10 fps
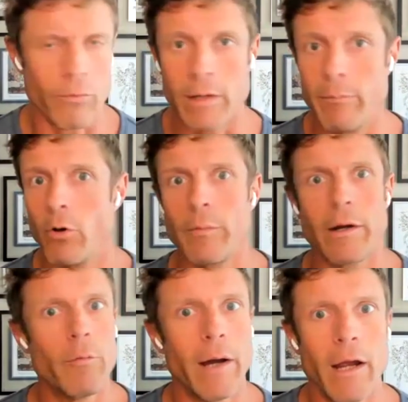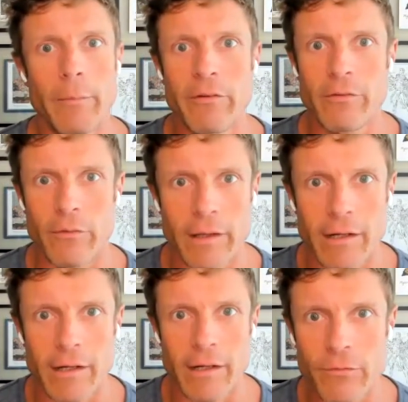3 bone marrow biopsies over the
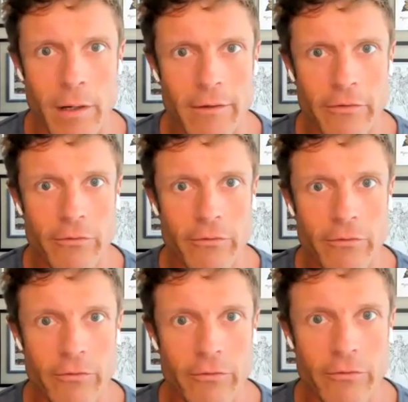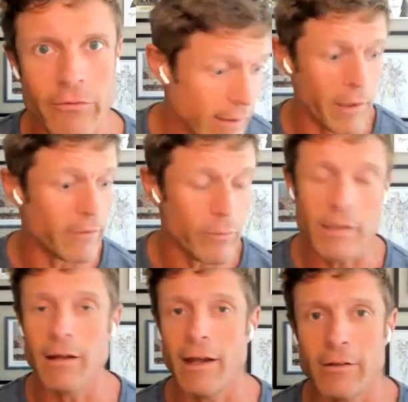next few months to get to the
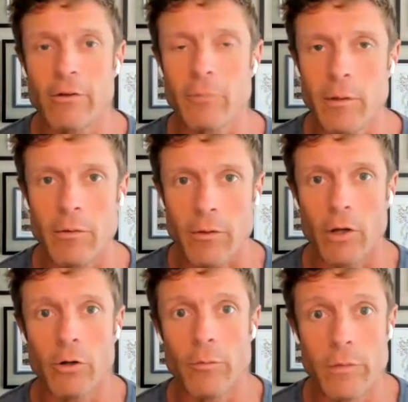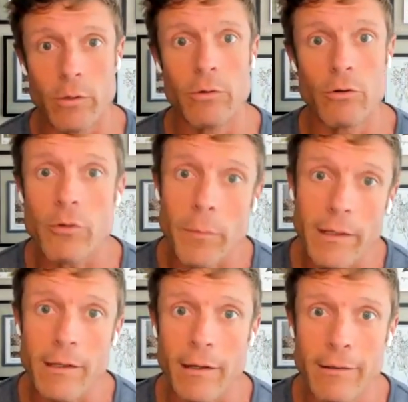place where they diagnosed me with autoimmune
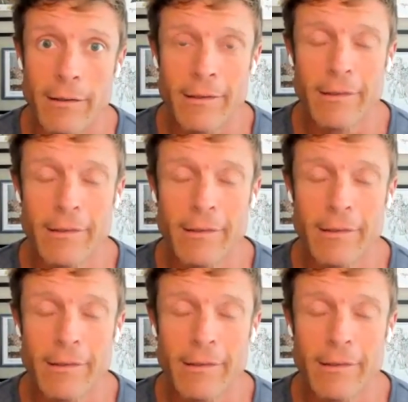neutropenia.